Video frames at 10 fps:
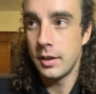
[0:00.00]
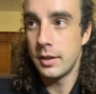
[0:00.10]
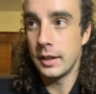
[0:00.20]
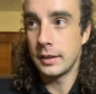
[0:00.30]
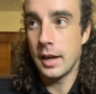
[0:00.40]

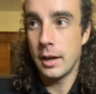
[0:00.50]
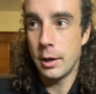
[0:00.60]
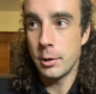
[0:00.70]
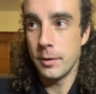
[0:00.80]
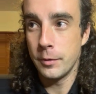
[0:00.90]
Take that
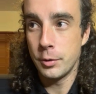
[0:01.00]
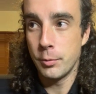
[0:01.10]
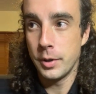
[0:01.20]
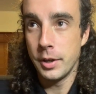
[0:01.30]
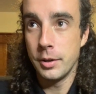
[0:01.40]
however you
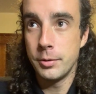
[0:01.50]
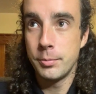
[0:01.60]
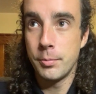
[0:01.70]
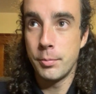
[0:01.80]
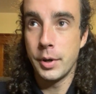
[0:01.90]
will.
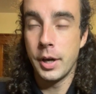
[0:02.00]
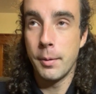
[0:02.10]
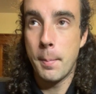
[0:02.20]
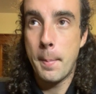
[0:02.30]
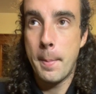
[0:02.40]

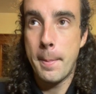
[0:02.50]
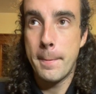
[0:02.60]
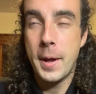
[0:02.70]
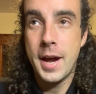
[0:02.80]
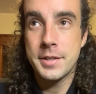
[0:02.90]
But
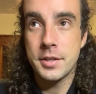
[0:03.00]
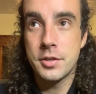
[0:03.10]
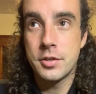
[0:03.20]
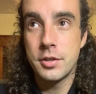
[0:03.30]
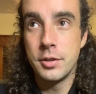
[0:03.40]
as a
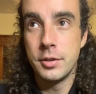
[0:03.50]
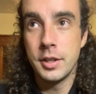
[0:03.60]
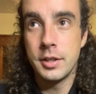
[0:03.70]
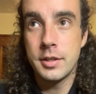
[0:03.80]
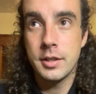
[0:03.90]

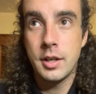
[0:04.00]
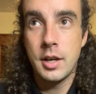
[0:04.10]
student